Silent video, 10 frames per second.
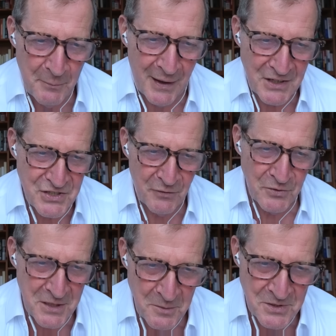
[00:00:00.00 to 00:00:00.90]
back several
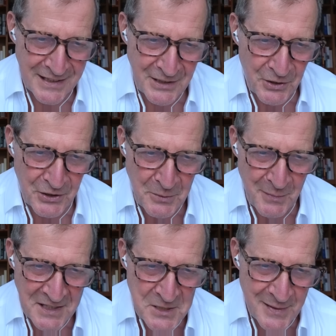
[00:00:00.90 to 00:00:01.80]
times saying, can you
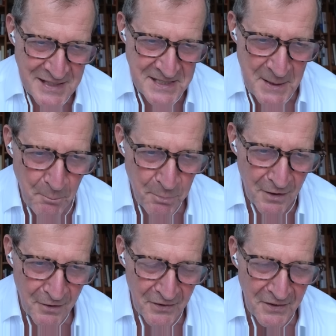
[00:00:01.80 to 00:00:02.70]
make this a bit
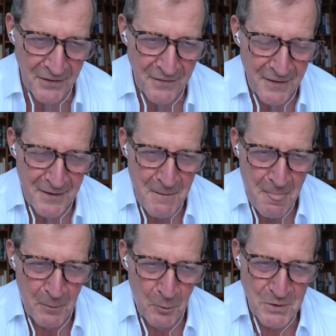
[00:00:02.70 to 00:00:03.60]
simpler? And
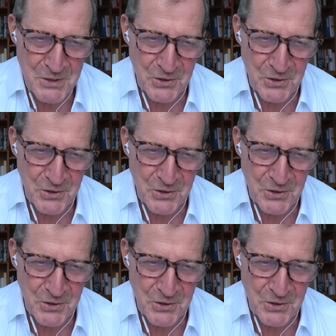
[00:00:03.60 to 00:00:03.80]
what was your